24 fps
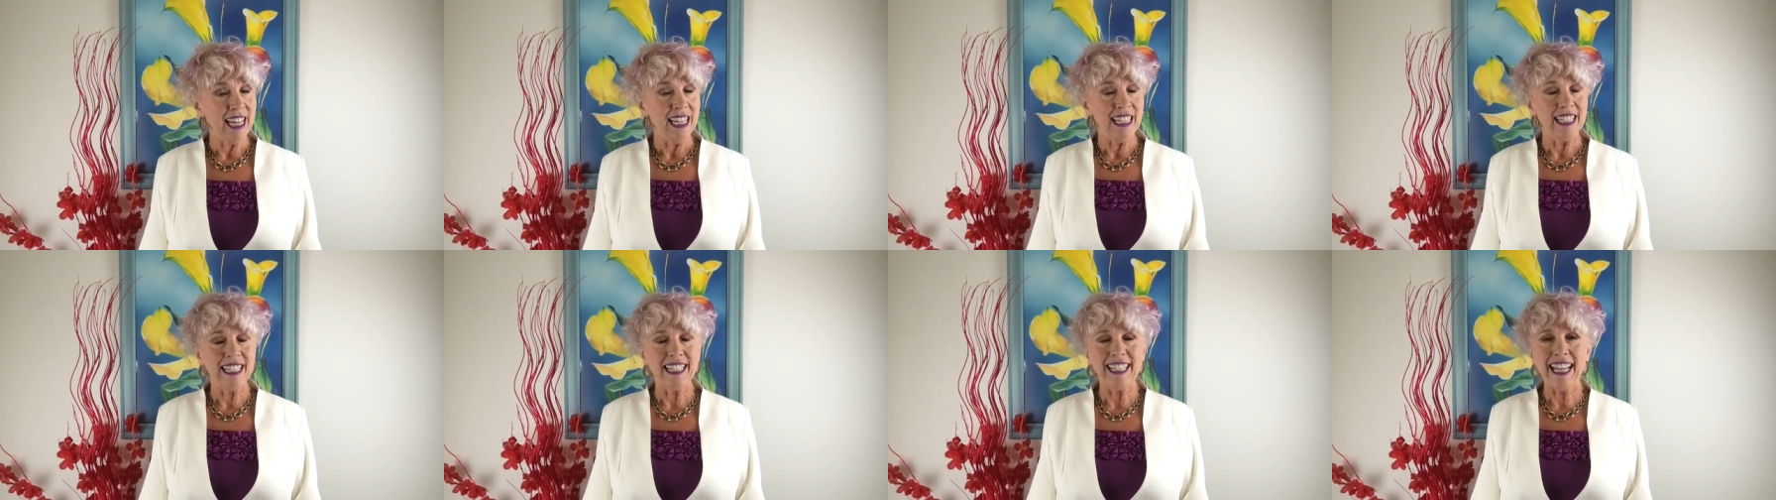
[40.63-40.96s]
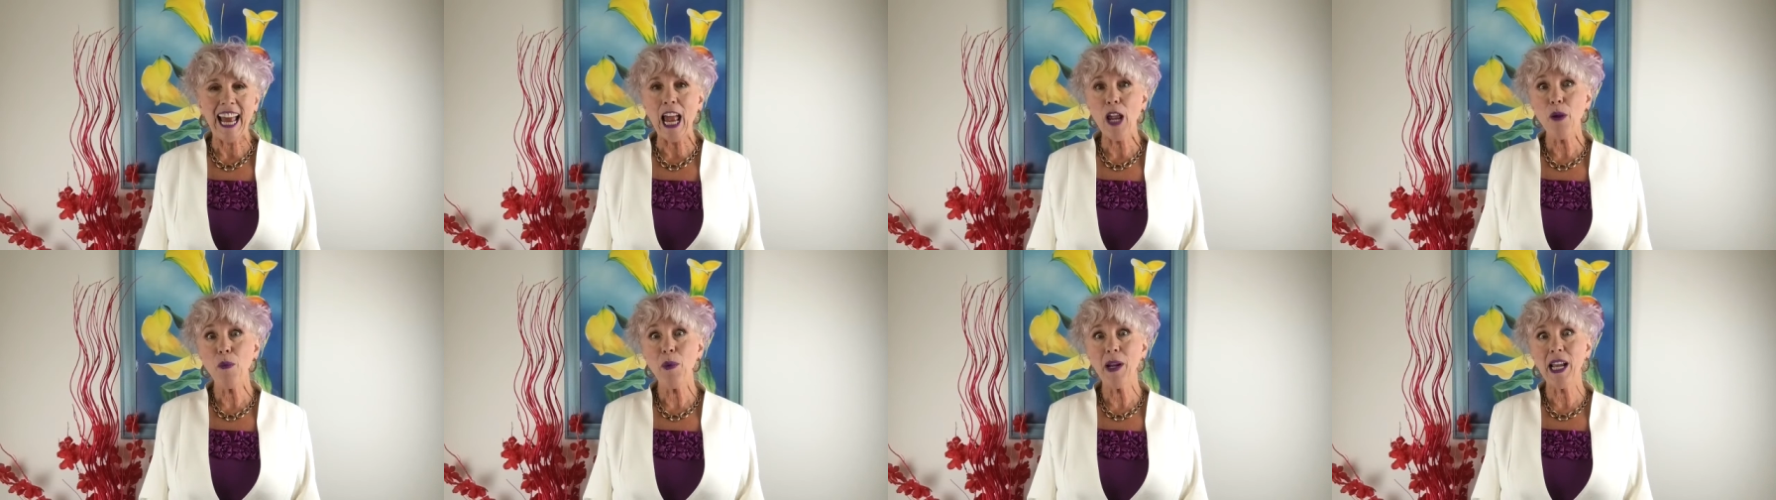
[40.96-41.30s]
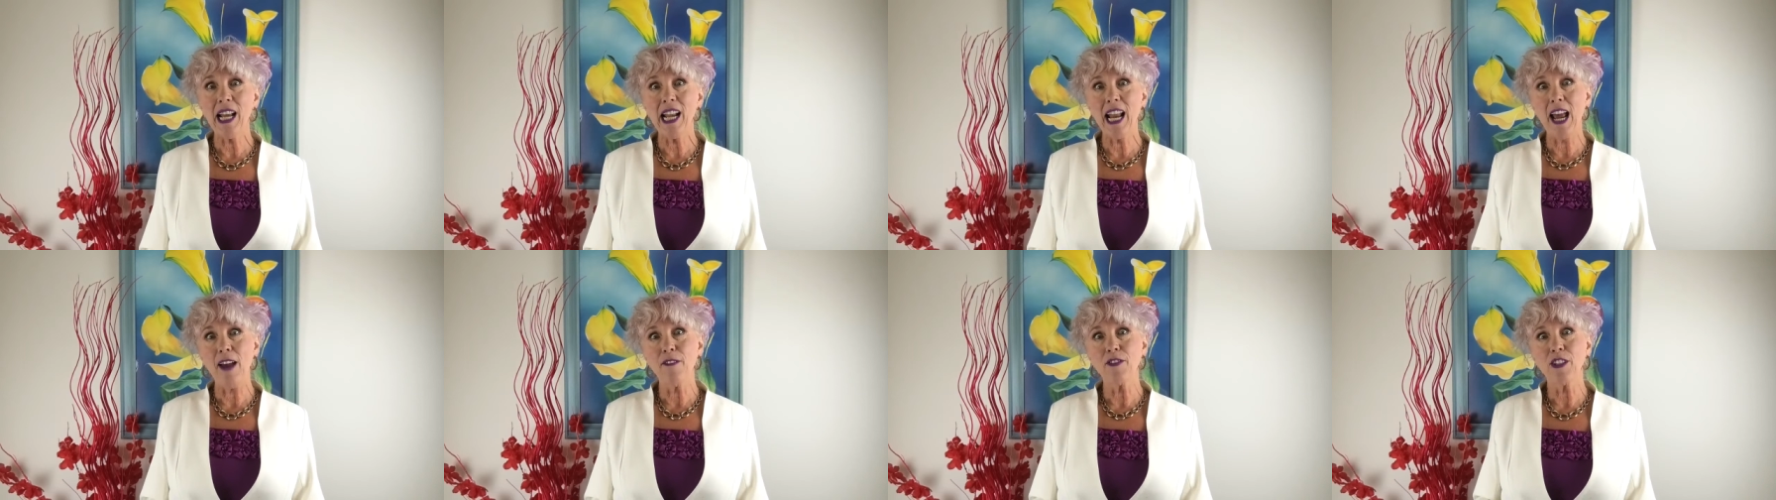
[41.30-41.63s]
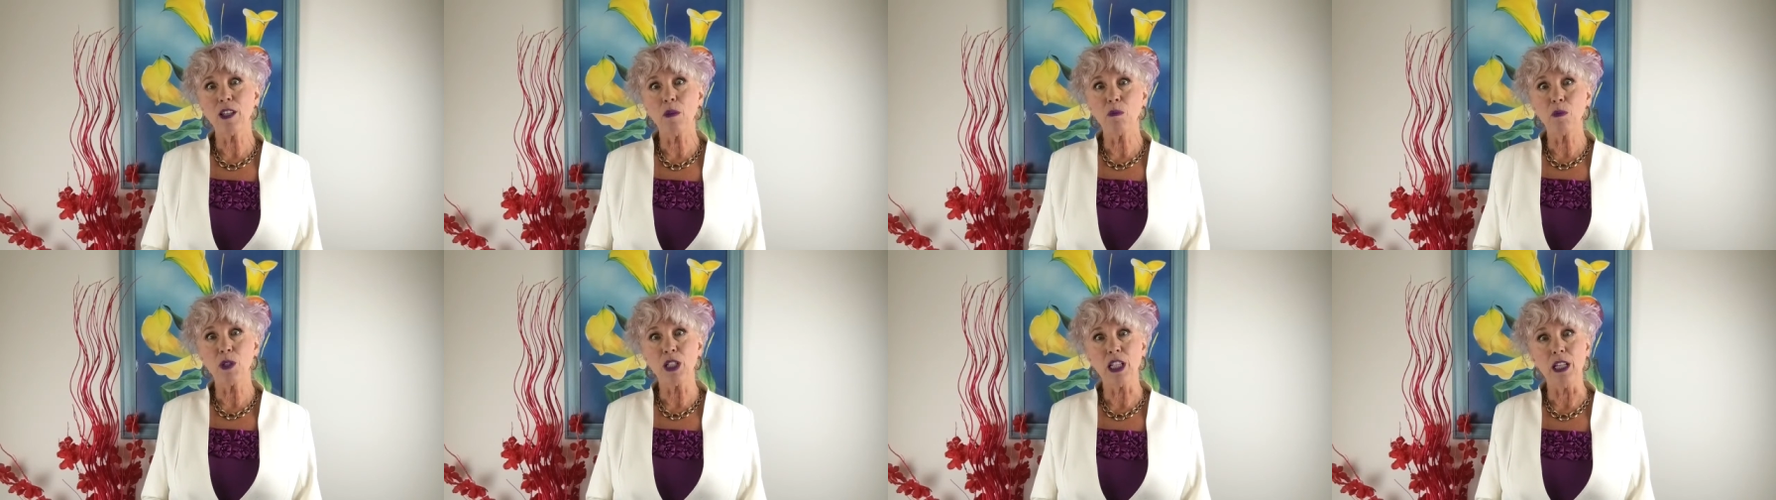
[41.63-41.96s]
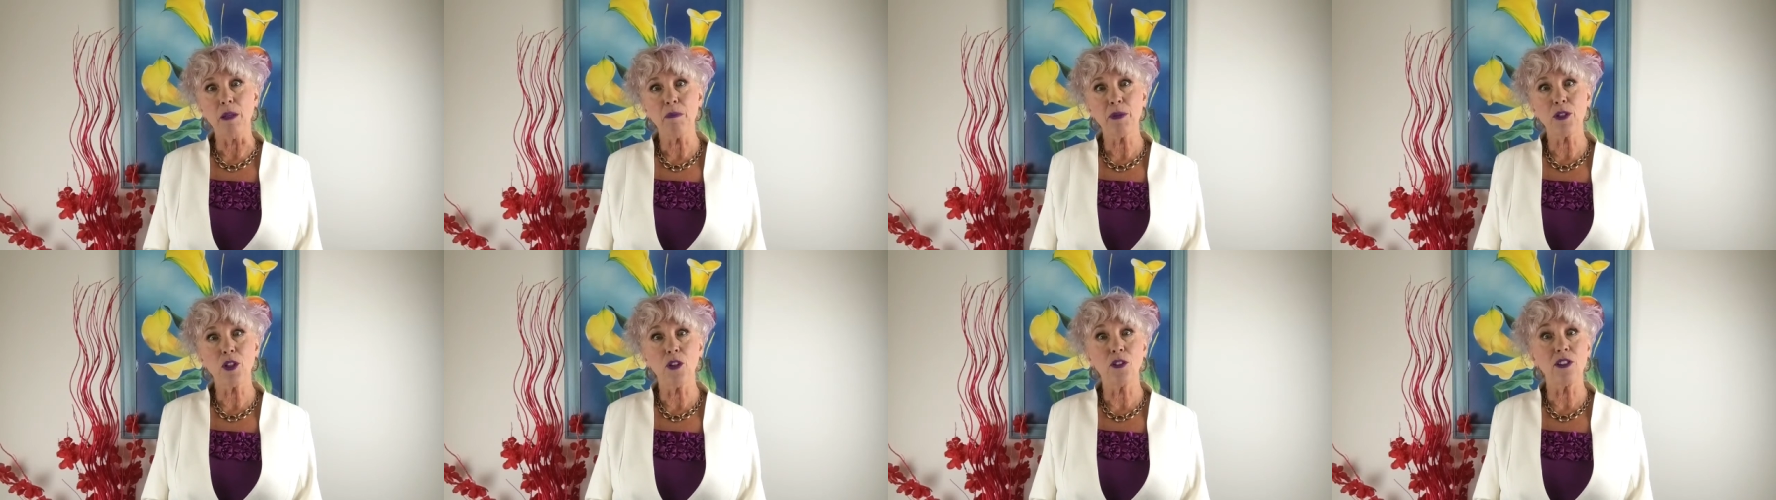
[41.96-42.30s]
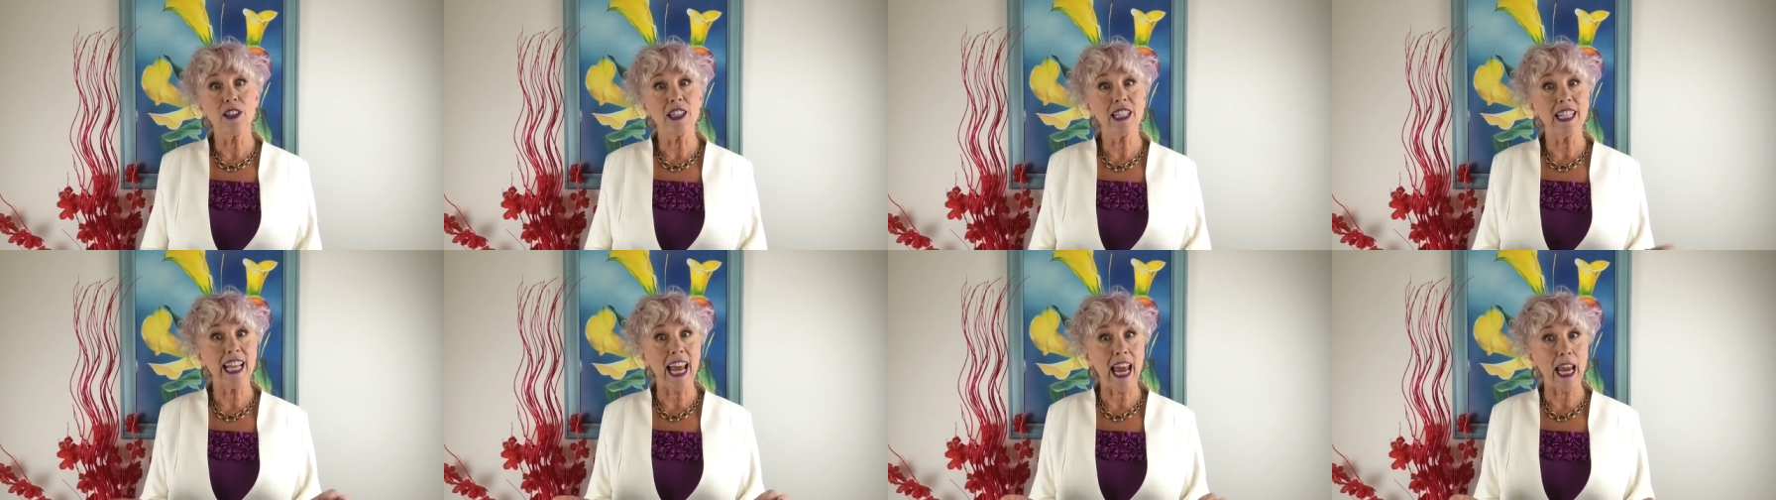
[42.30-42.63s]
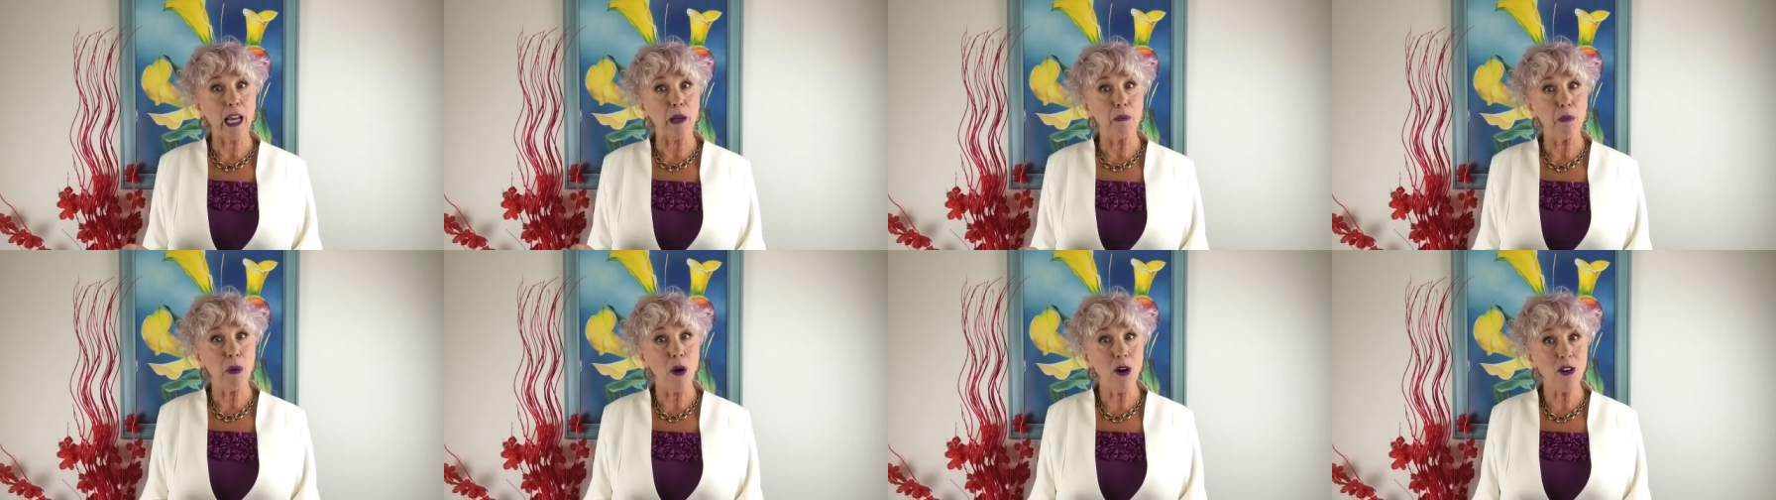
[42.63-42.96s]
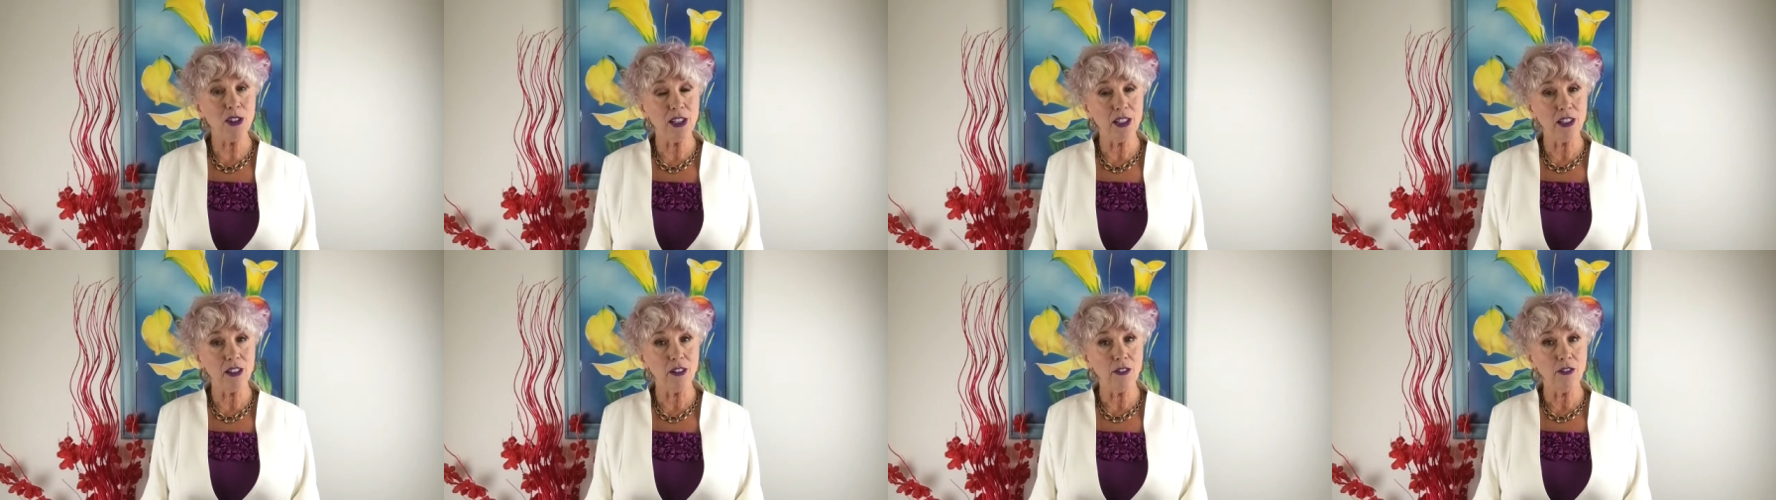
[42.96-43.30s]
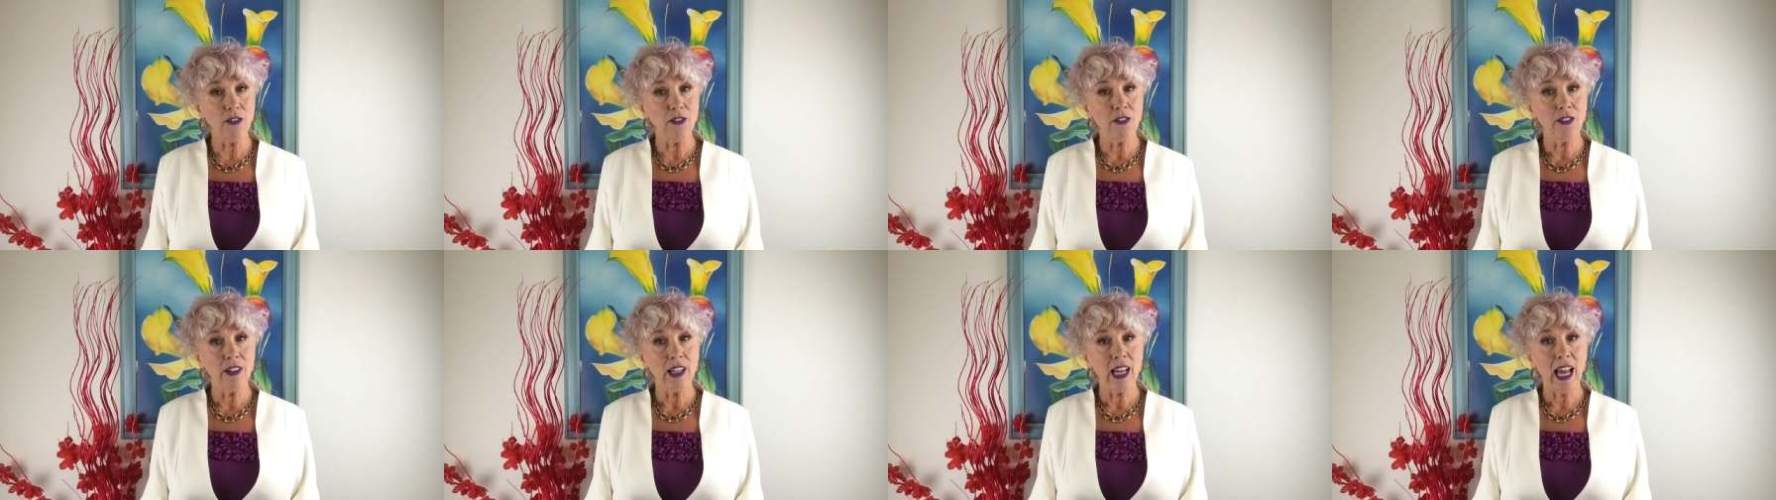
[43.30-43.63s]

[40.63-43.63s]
Today we're going to have some tips on staying positive